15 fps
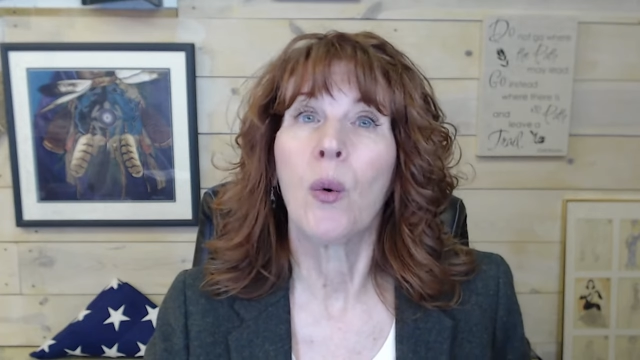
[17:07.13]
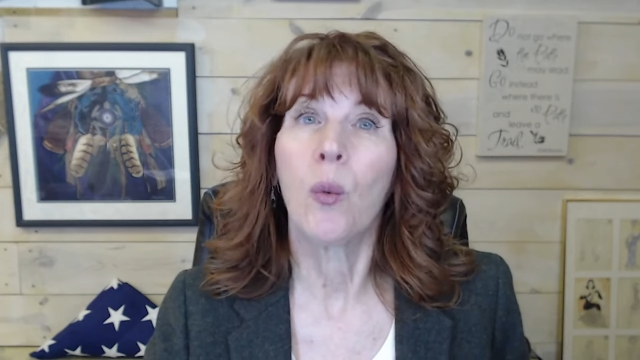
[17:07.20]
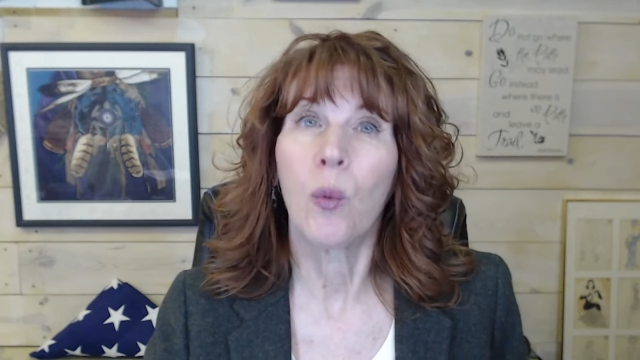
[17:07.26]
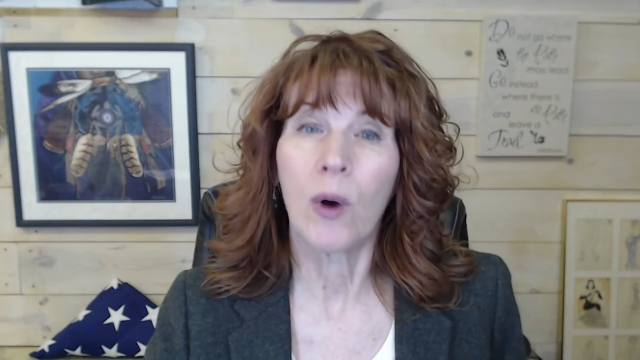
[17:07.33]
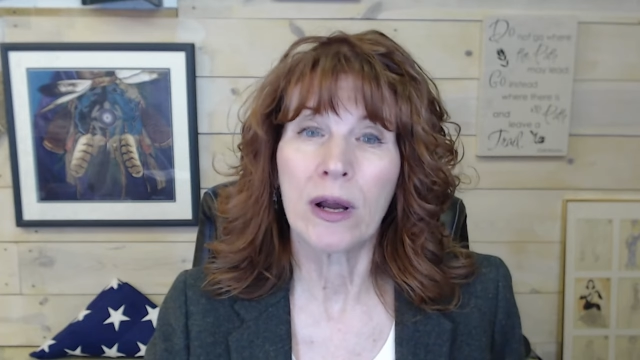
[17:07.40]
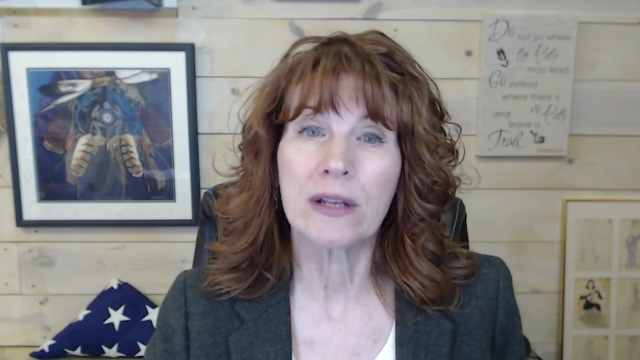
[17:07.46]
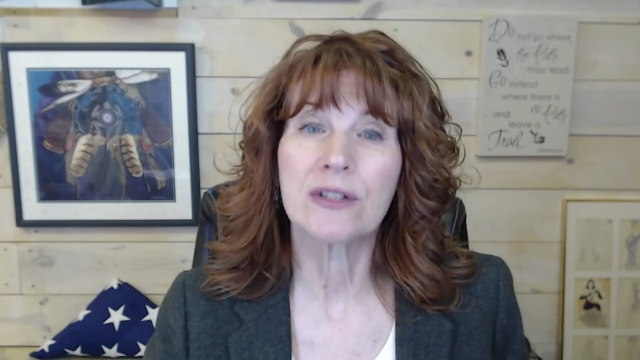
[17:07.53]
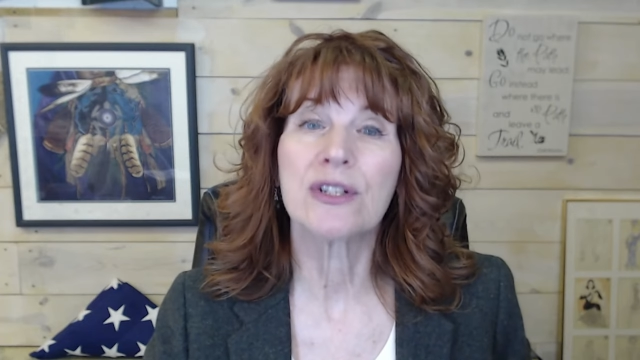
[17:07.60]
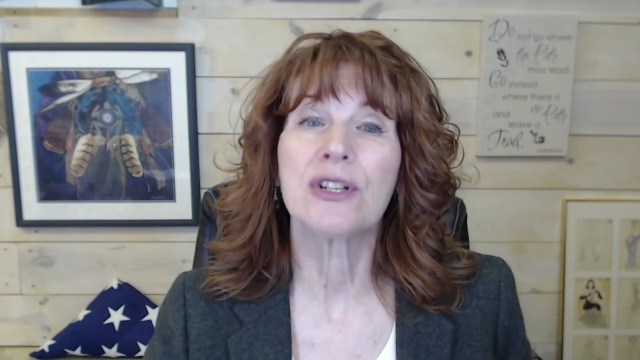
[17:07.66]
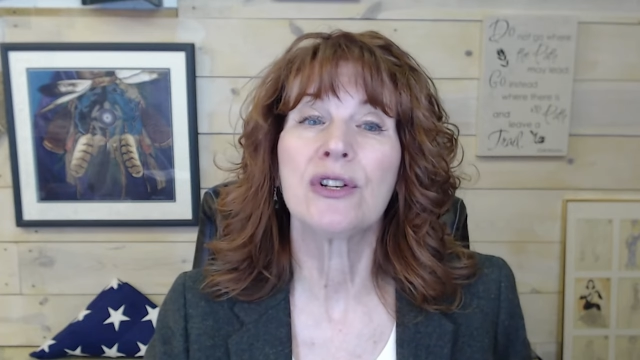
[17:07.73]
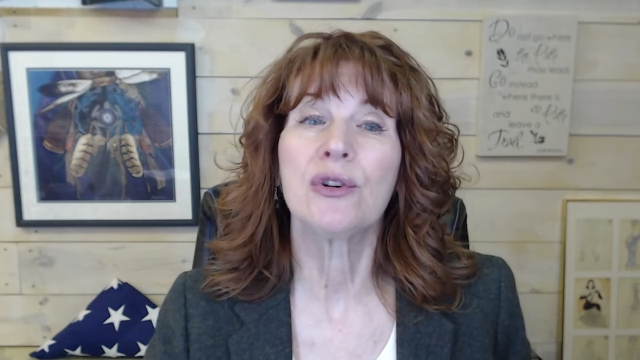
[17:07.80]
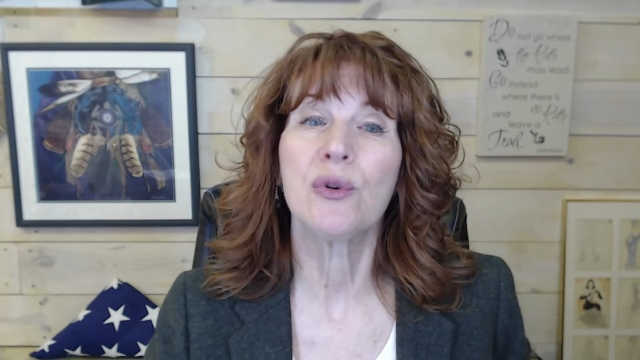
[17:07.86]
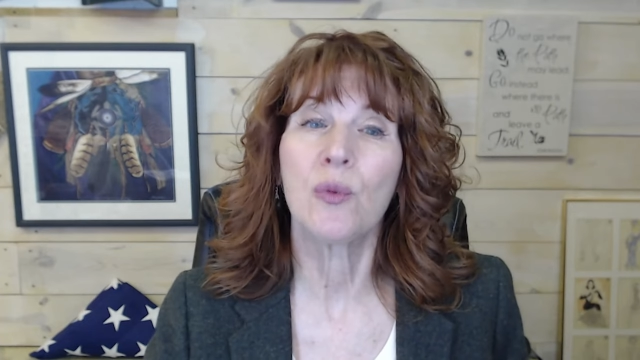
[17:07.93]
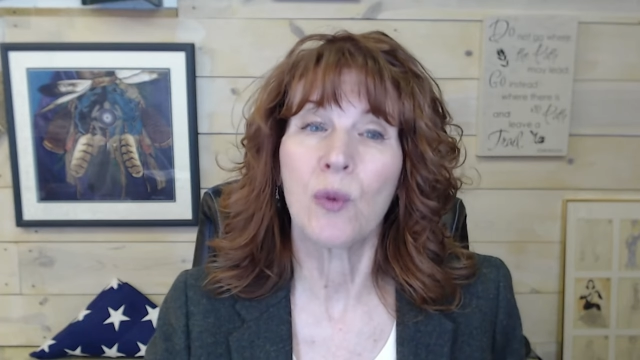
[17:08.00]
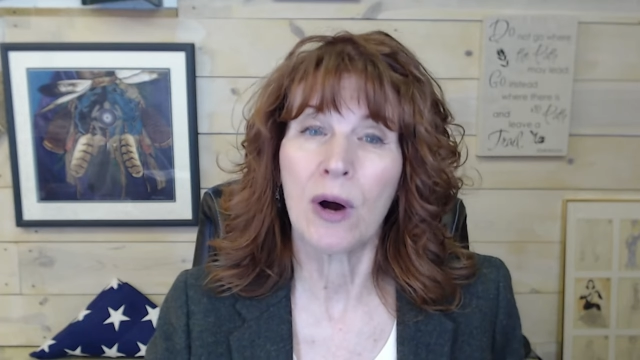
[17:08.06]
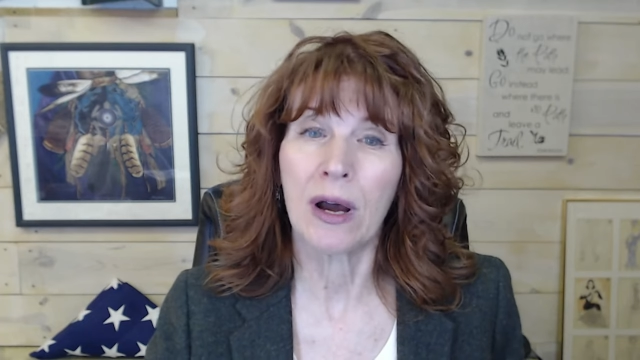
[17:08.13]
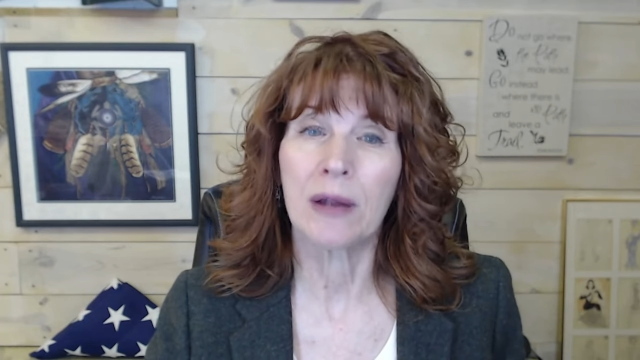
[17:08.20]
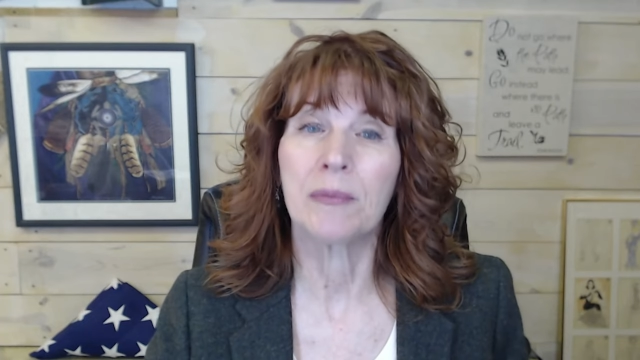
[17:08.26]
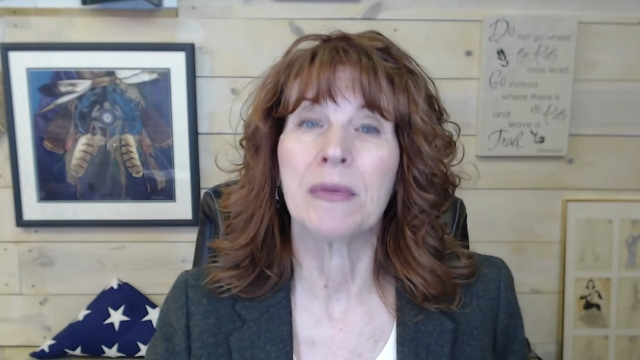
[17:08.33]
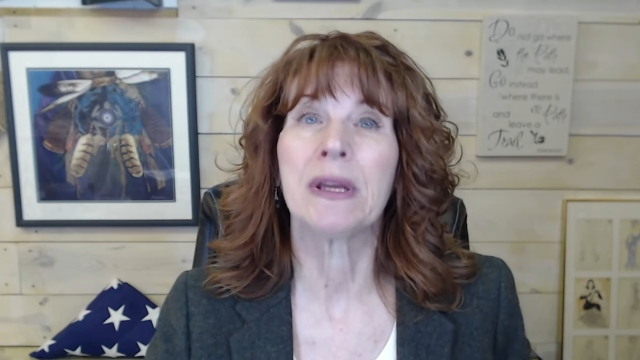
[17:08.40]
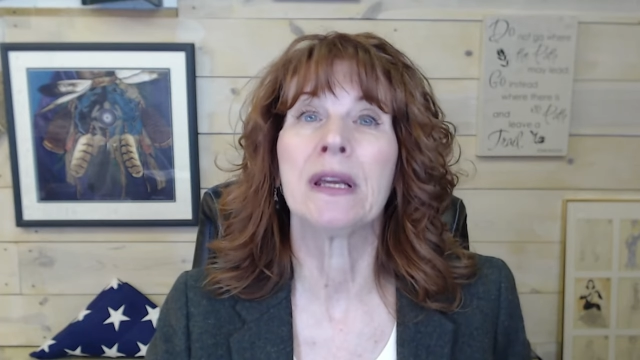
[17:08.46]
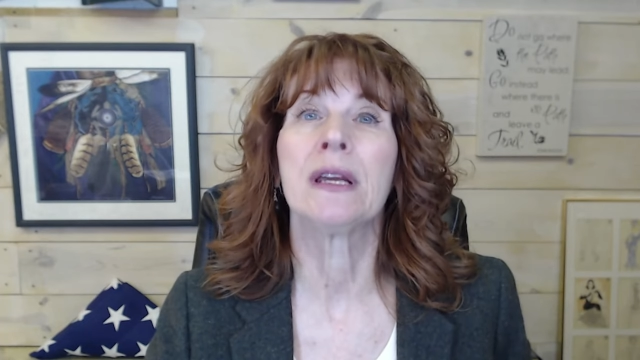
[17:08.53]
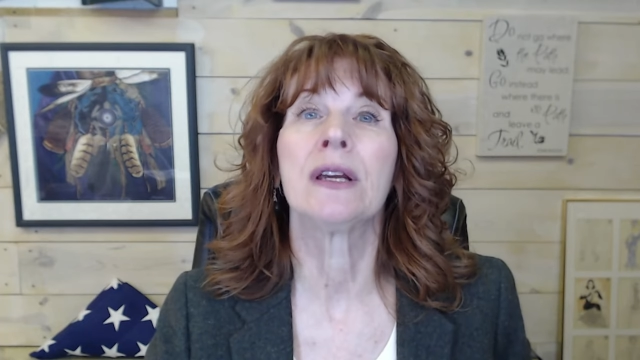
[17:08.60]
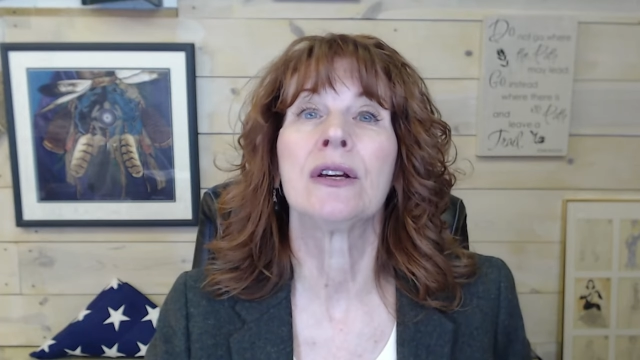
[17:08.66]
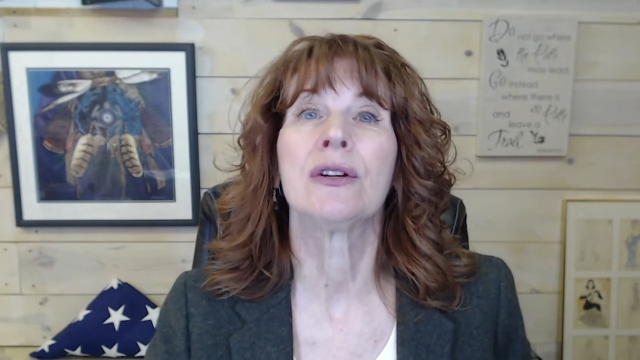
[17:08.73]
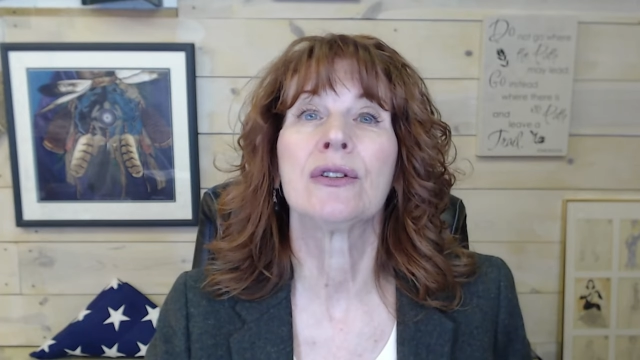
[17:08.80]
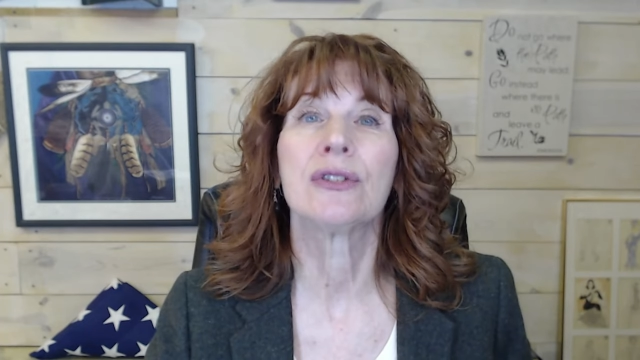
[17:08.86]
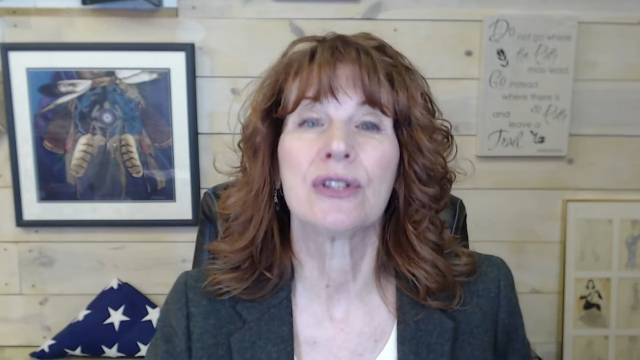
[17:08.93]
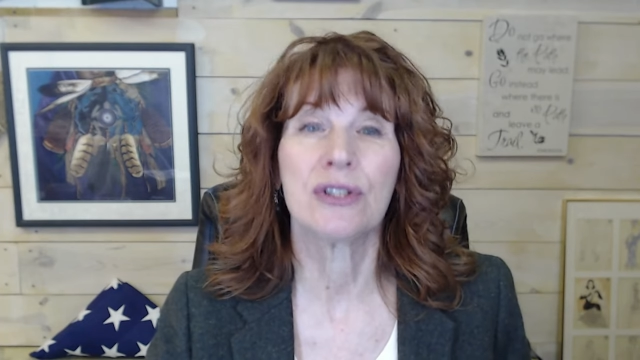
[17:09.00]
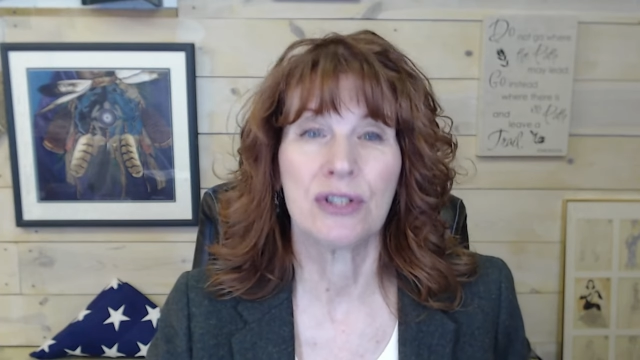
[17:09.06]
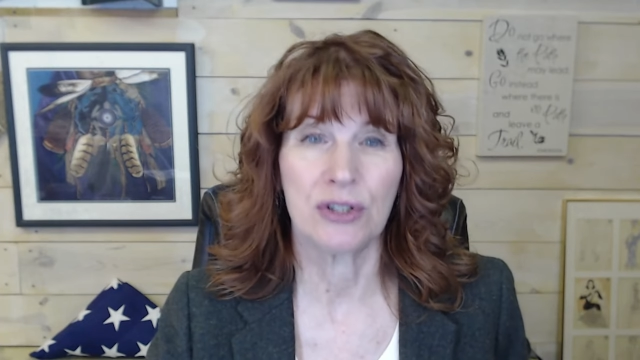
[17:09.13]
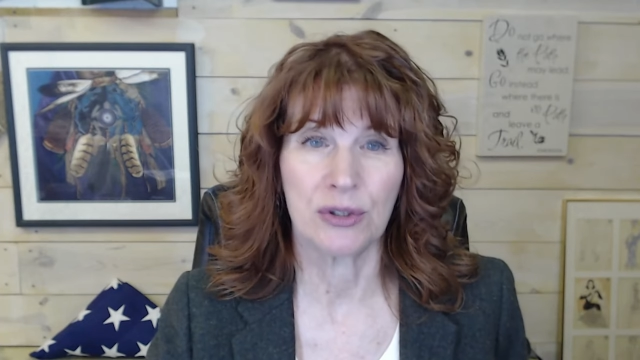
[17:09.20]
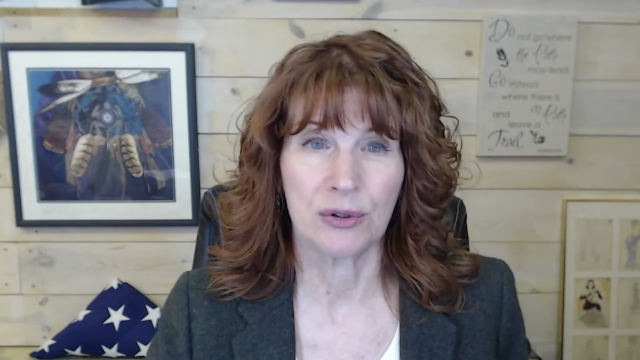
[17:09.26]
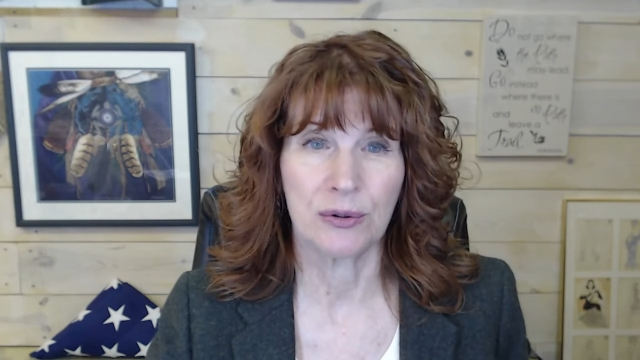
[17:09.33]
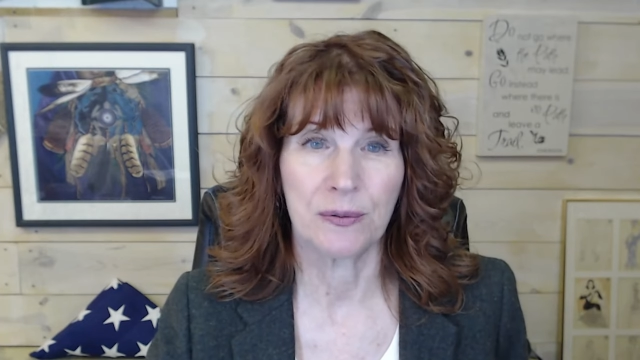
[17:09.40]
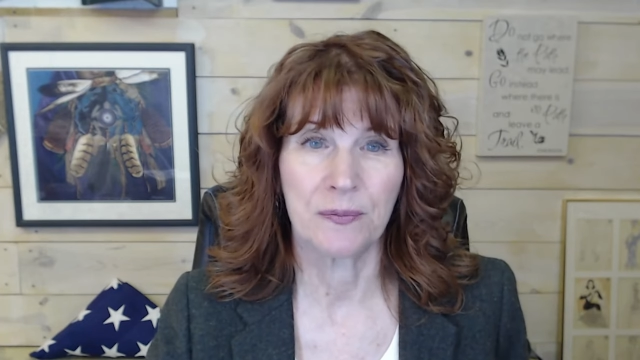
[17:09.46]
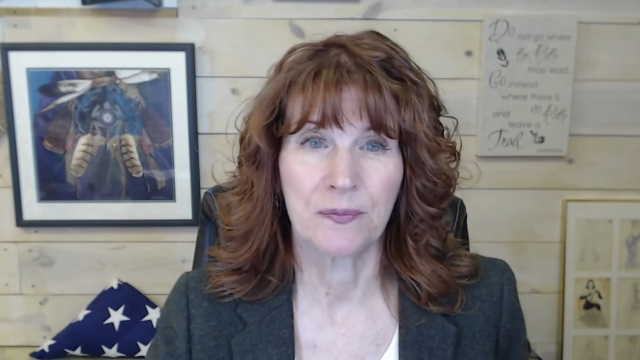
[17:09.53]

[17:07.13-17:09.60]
What do you want me to do?